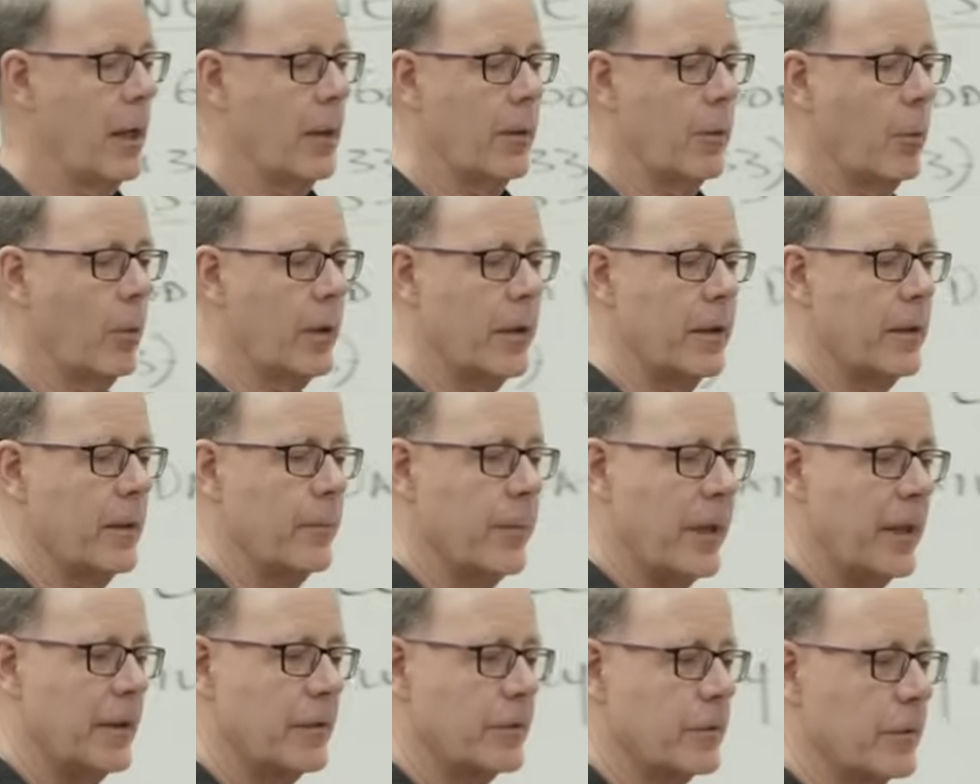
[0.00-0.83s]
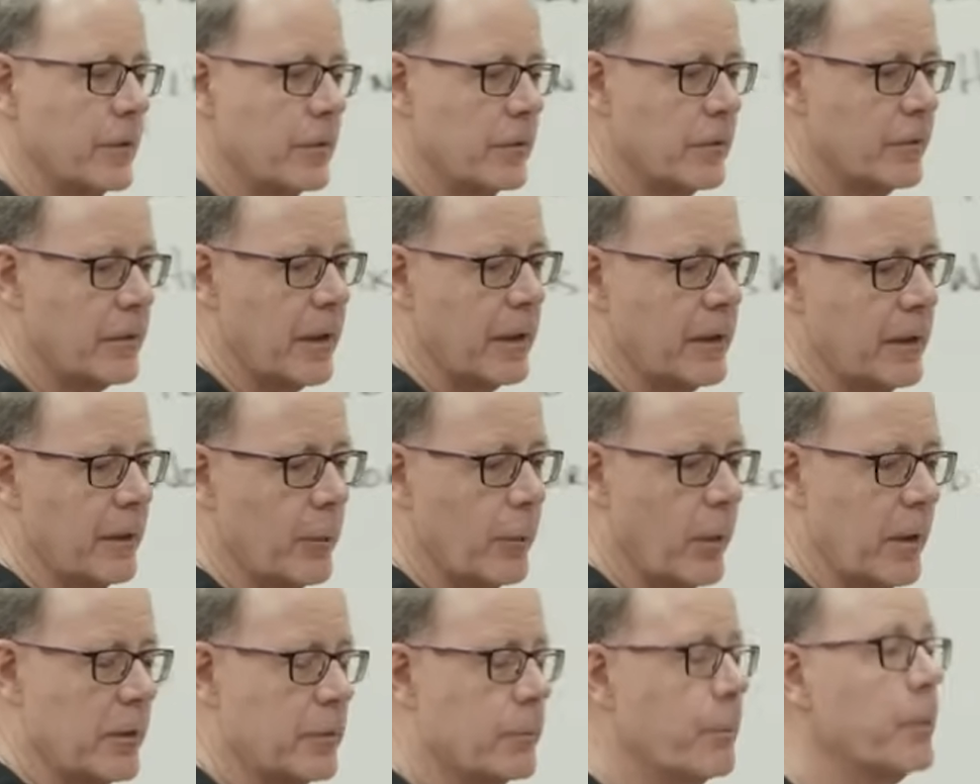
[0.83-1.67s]
What an amazing study it
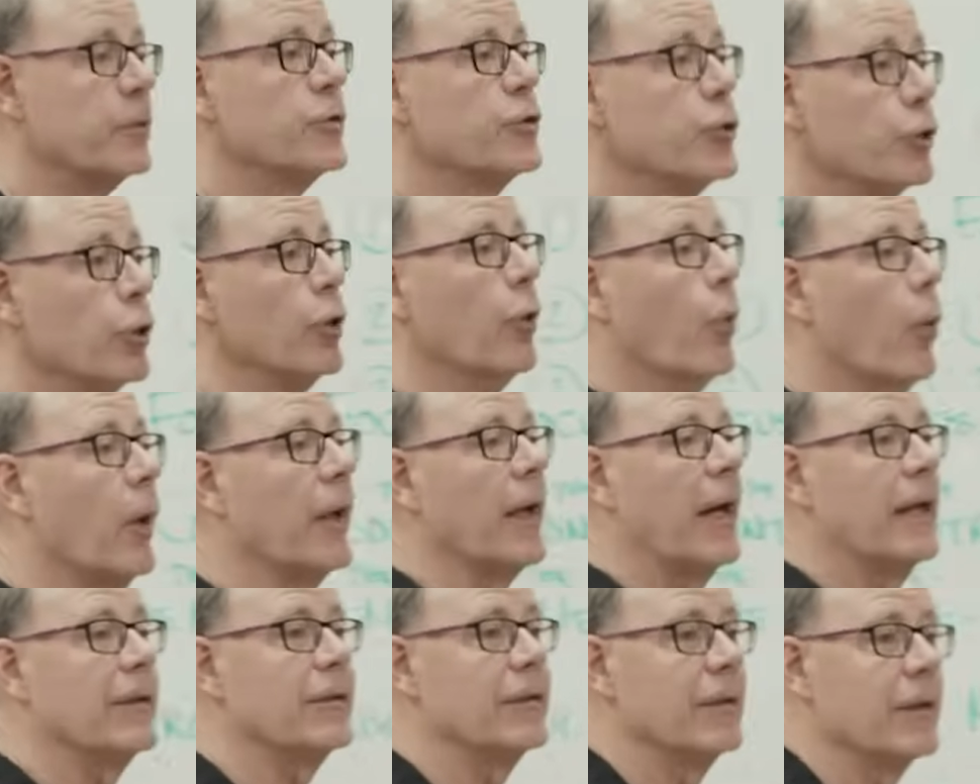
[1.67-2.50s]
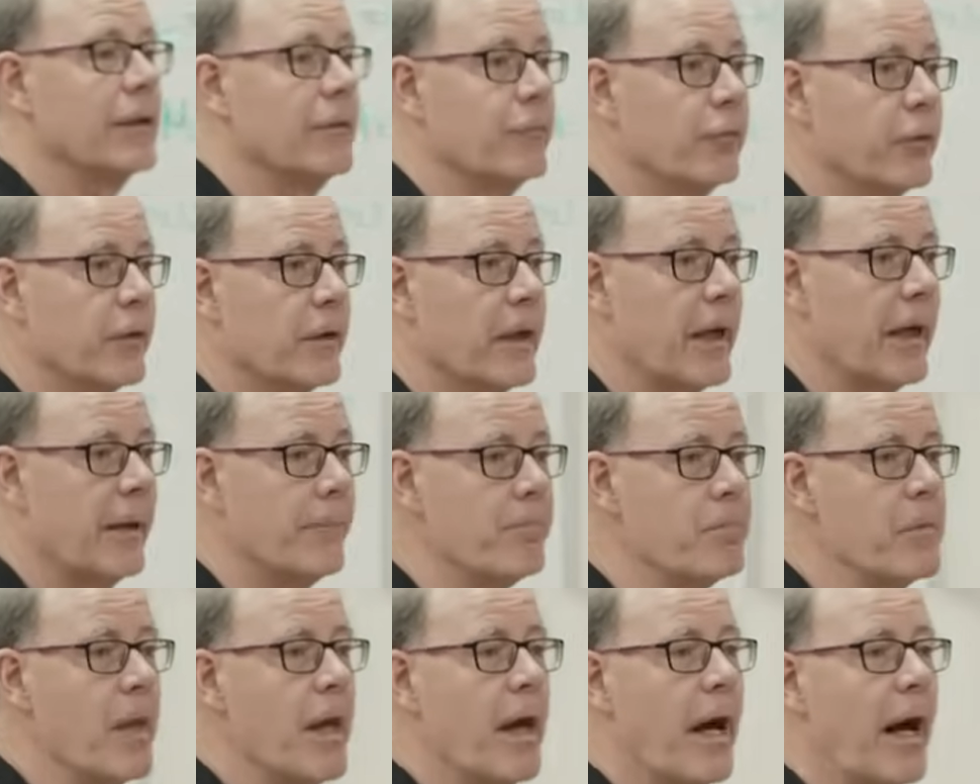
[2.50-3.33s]
was. But you know what I did for
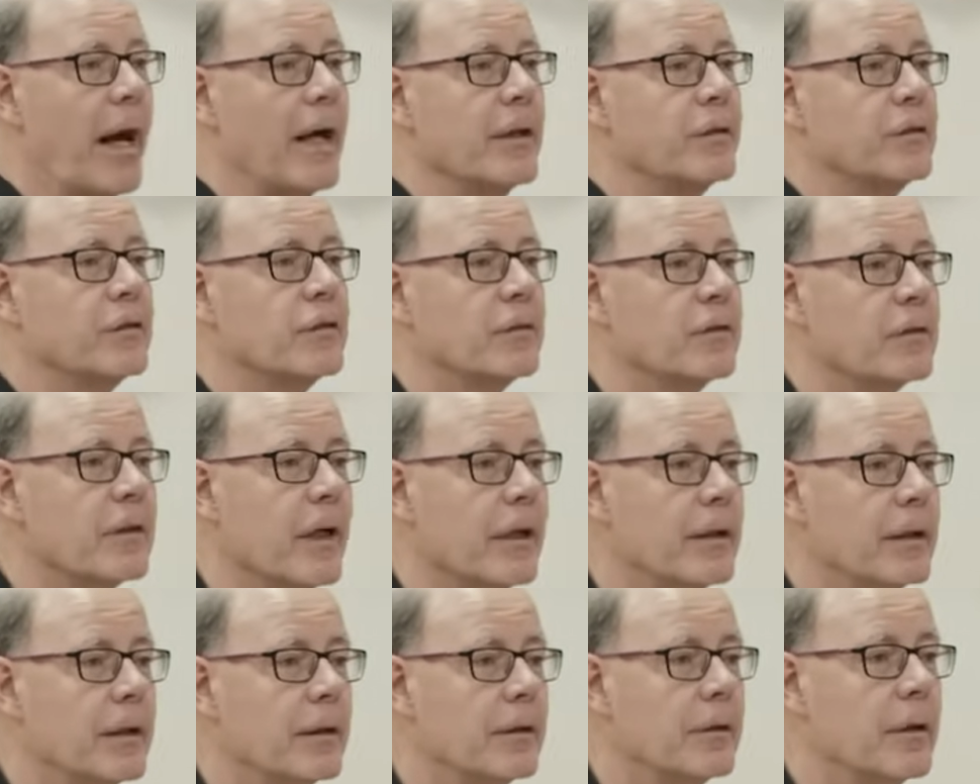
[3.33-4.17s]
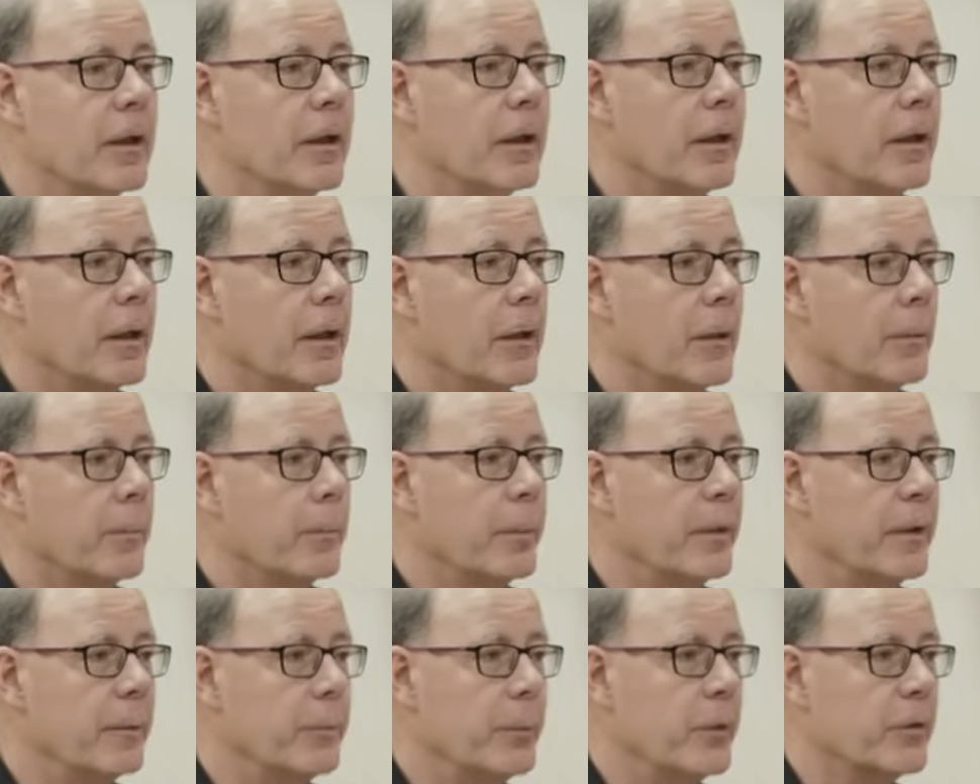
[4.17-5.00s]
that? I studied
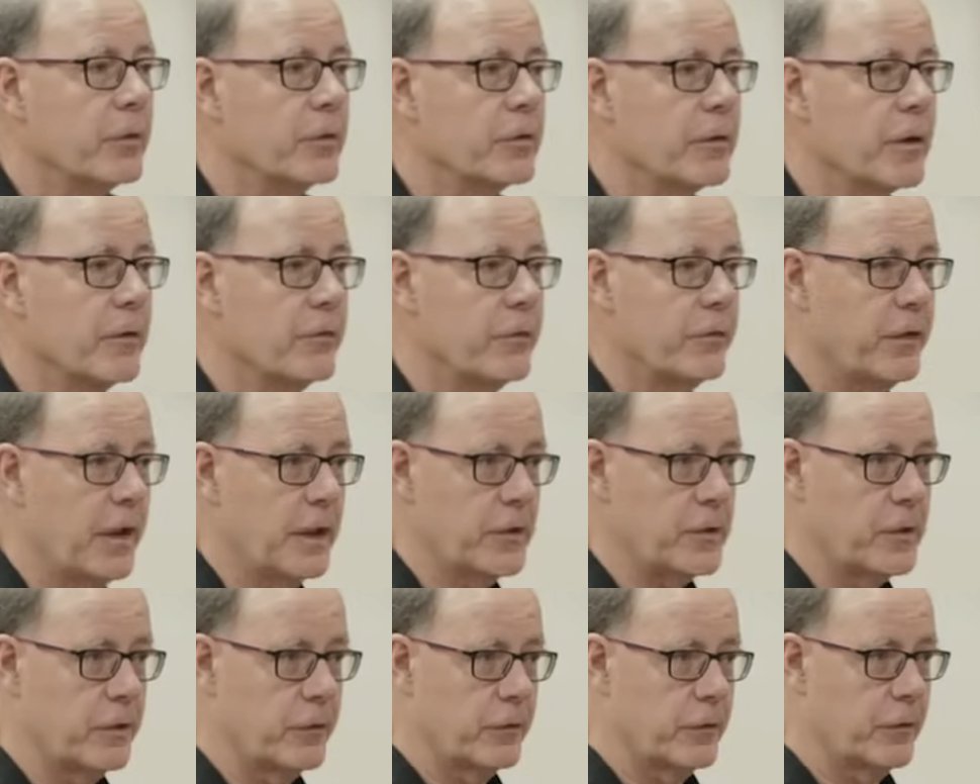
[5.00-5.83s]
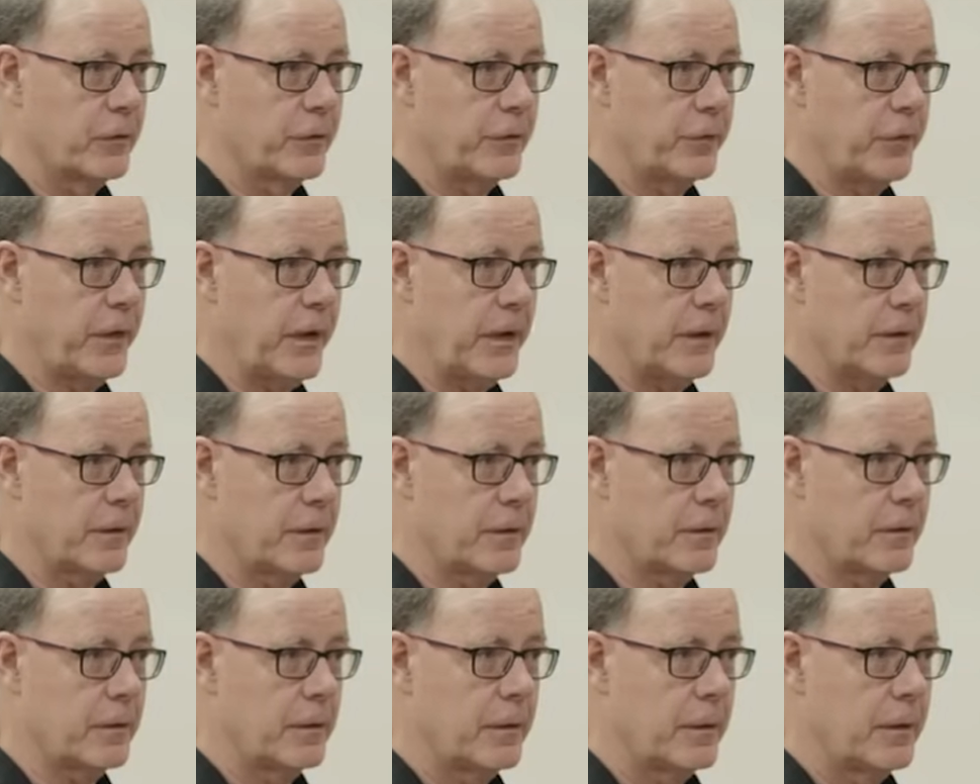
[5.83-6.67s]
people's confessions of
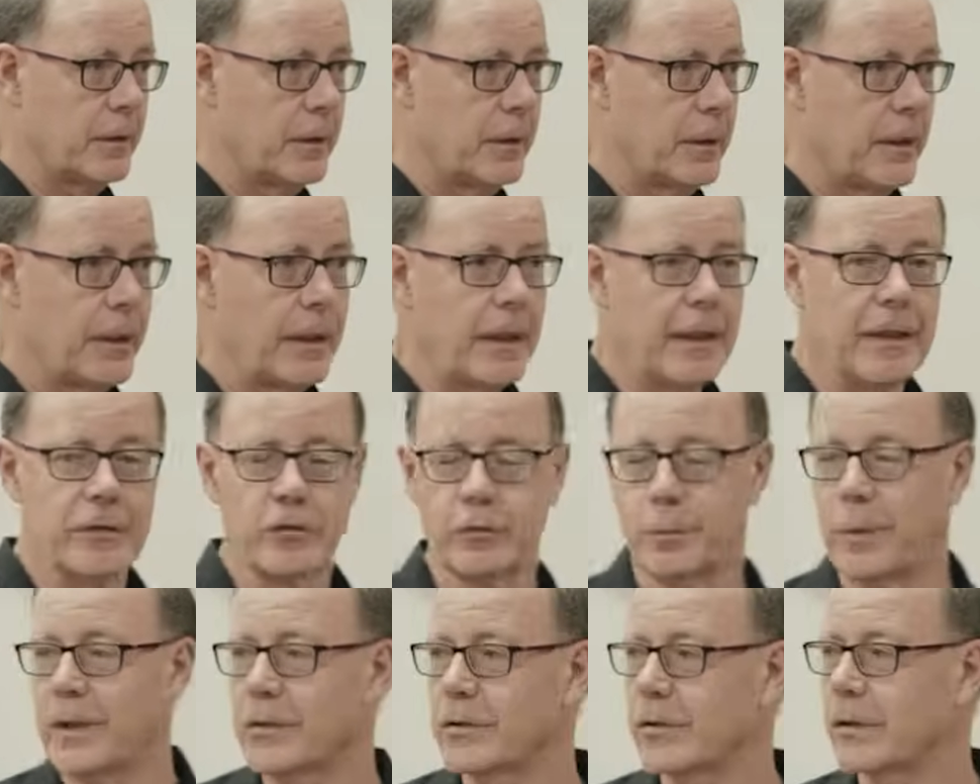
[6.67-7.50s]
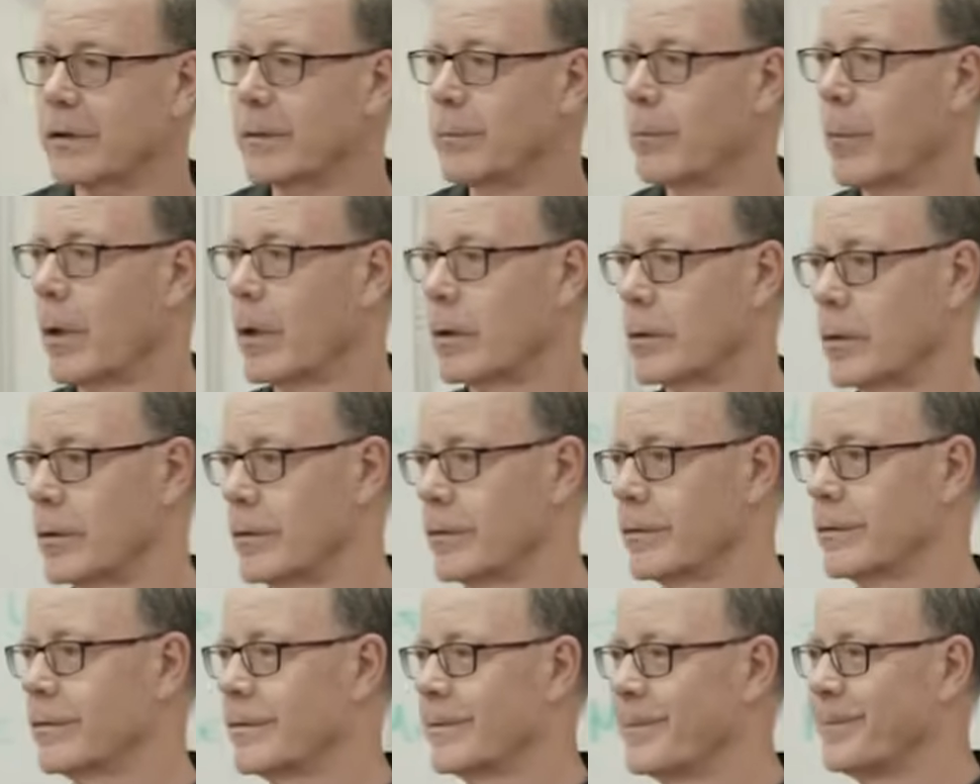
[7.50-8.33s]
faith, especially
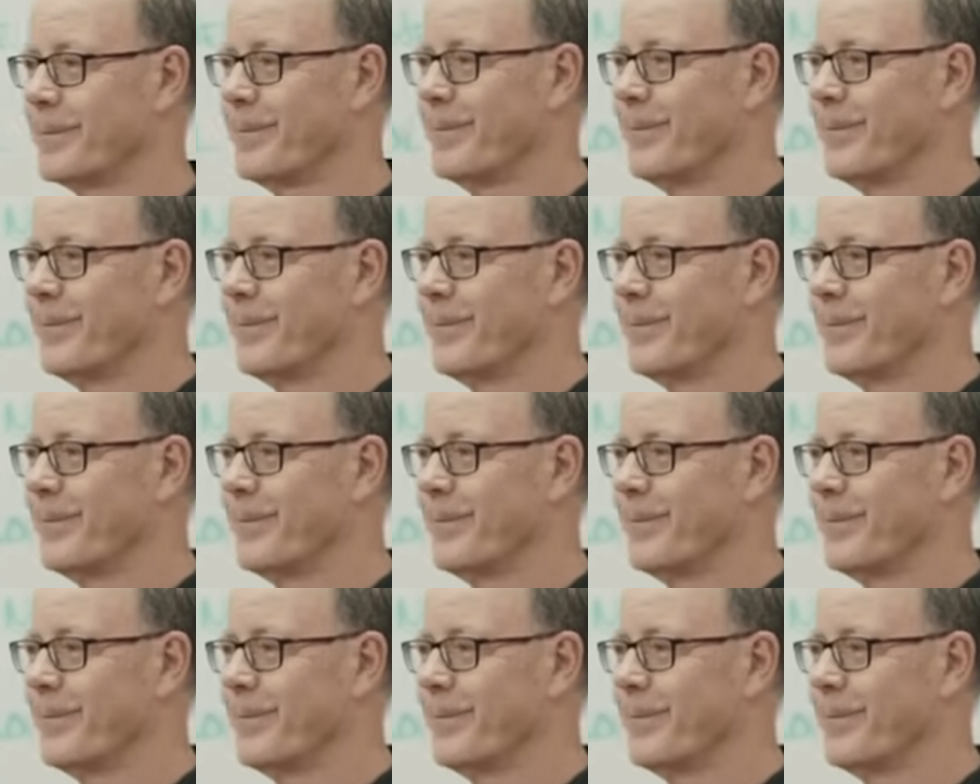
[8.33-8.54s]
martyrs.